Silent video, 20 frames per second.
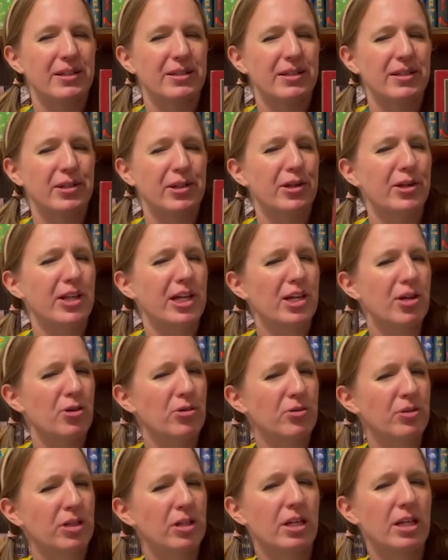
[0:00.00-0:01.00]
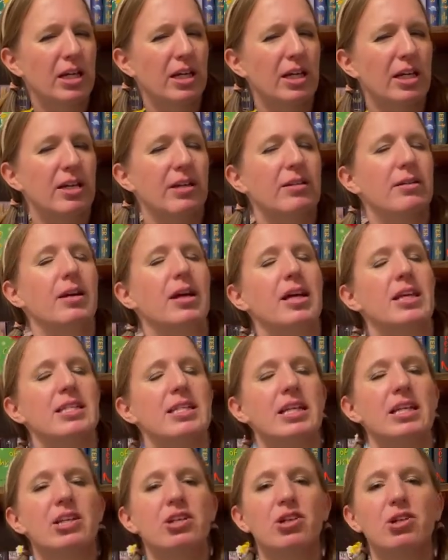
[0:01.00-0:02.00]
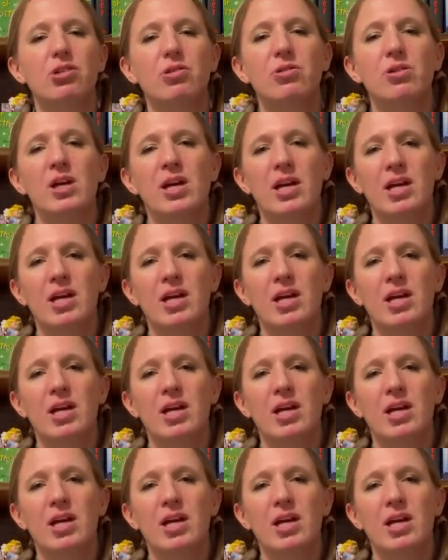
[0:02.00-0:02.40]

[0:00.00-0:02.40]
you know, they don't get as into.